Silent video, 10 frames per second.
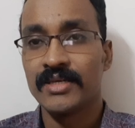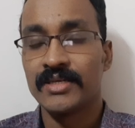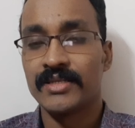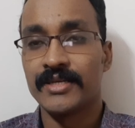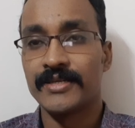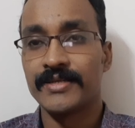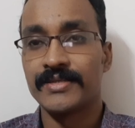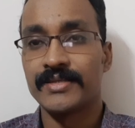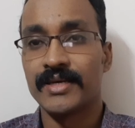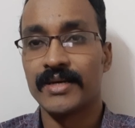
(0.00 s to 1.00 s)
that
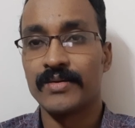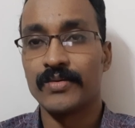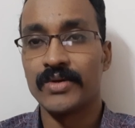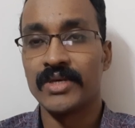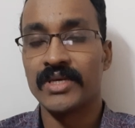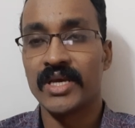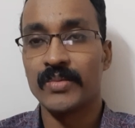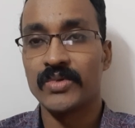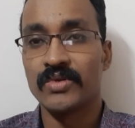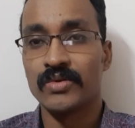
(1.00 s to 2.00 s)
is we
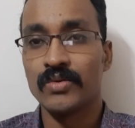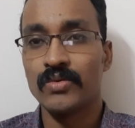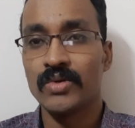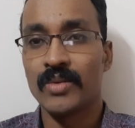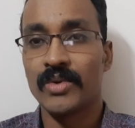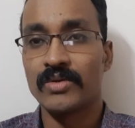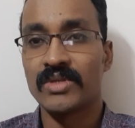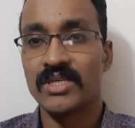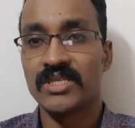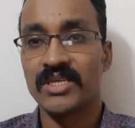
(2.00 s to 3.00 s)
came to know about
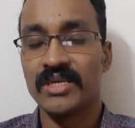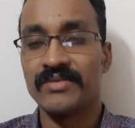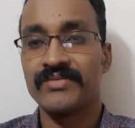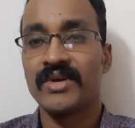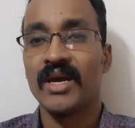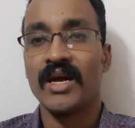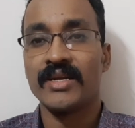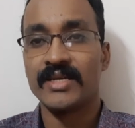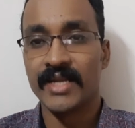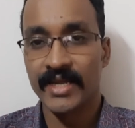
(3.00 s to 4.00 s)
the chief
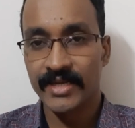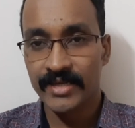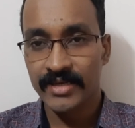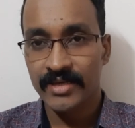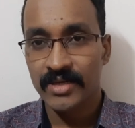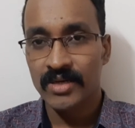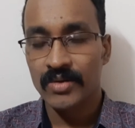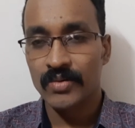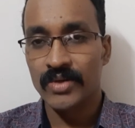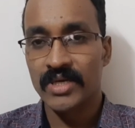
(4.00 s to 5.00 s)
Nelly.
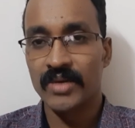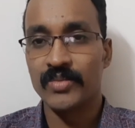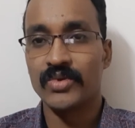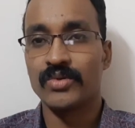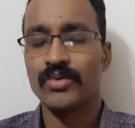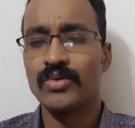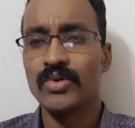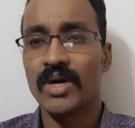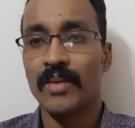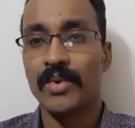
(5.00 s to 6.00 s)
We came to
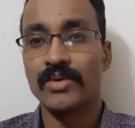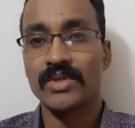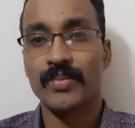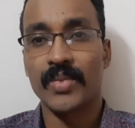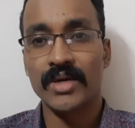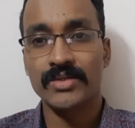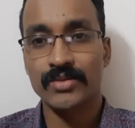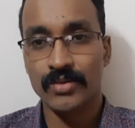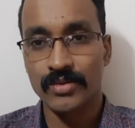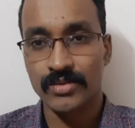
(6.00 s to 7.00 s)
know about the
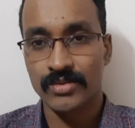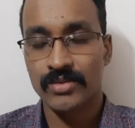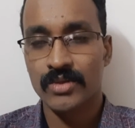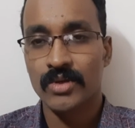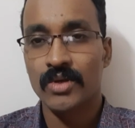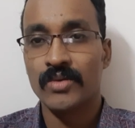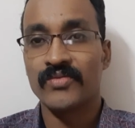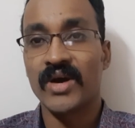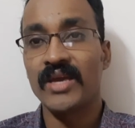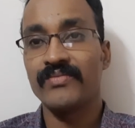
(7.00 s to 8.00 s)
persons,
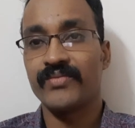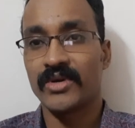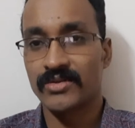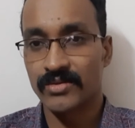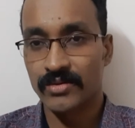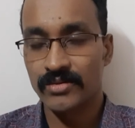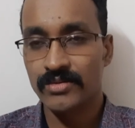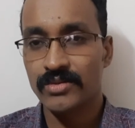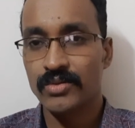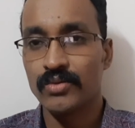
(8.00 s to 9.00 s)
5
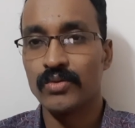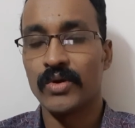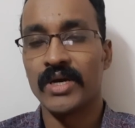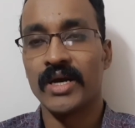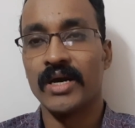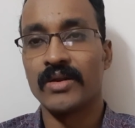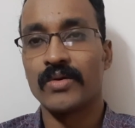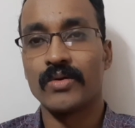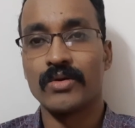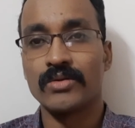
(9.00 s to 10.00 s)
persons who were
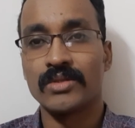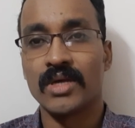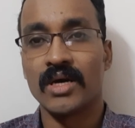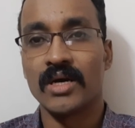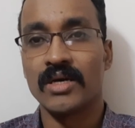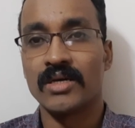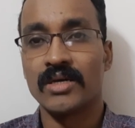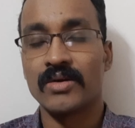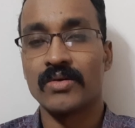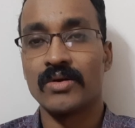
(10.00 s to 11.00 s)
on the
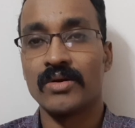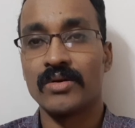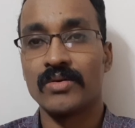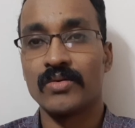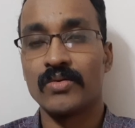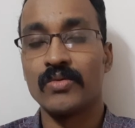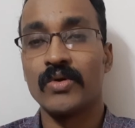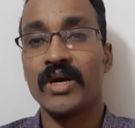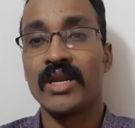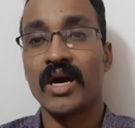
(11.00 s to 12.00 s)
who
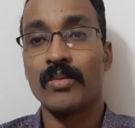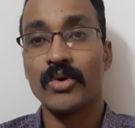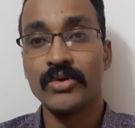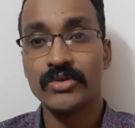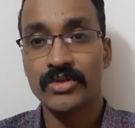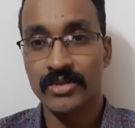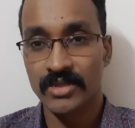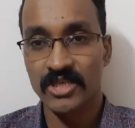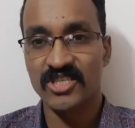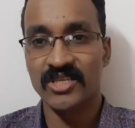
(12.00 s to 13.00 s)
were aboard
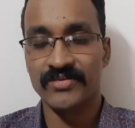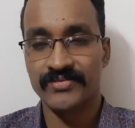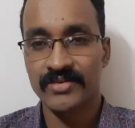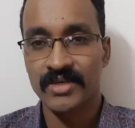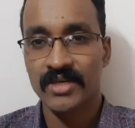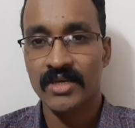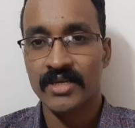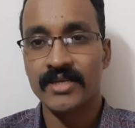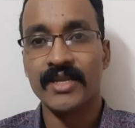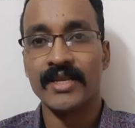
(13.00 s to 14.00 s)
the ship
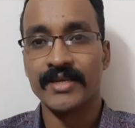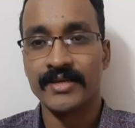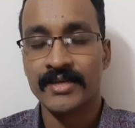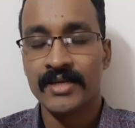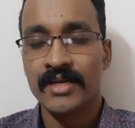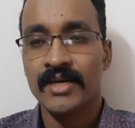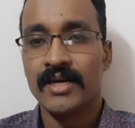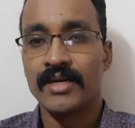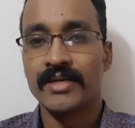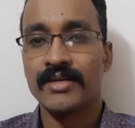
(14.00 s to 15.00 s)
Nelly.
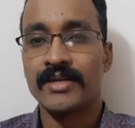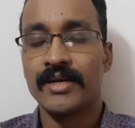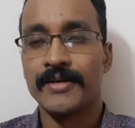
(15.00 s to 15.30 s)
And